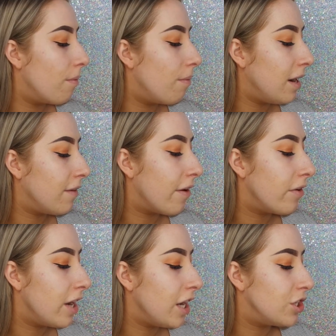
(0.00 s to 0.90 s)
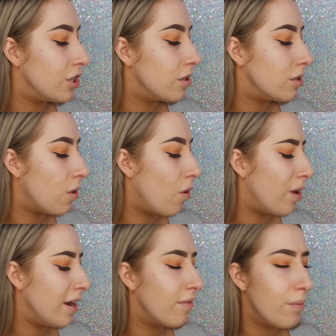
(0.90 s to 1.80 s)
many foundations
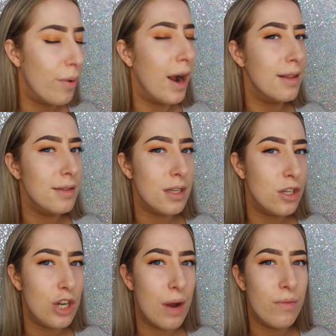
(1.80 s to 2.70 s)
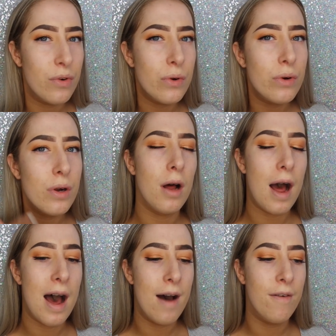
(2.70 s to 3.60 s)
or even brands in general
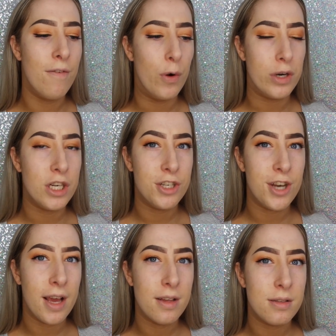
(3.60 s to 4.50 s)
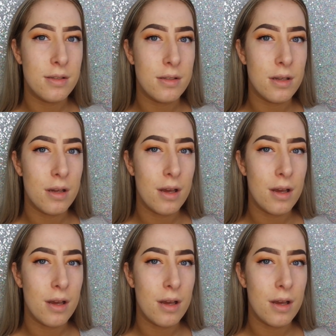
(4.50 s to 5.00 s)
have 40 shades